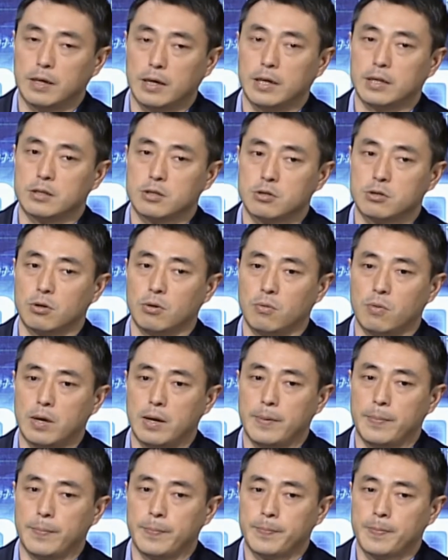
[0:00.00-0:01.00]
and so
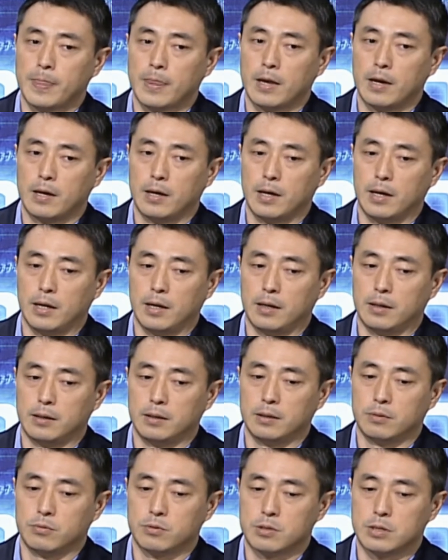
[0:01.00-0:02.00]
um, uh,
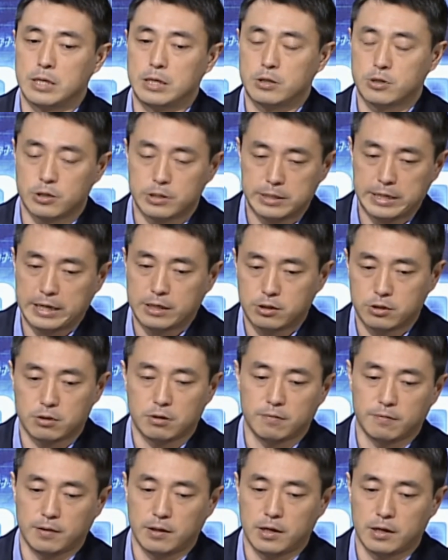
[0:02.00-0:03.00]
it was an
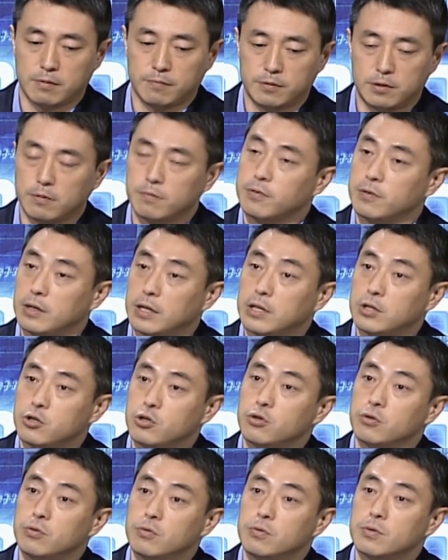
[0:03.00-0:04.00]
intersection of a lot of different
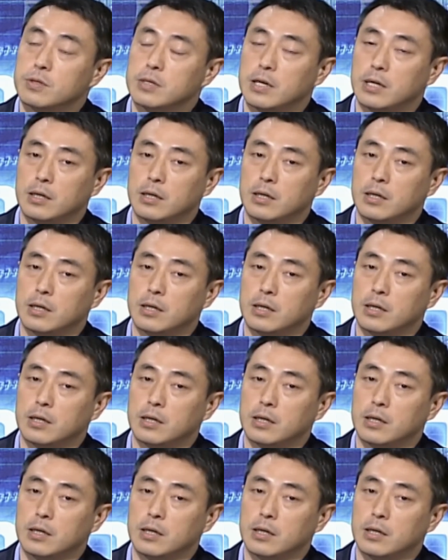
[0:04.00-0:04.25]
issues.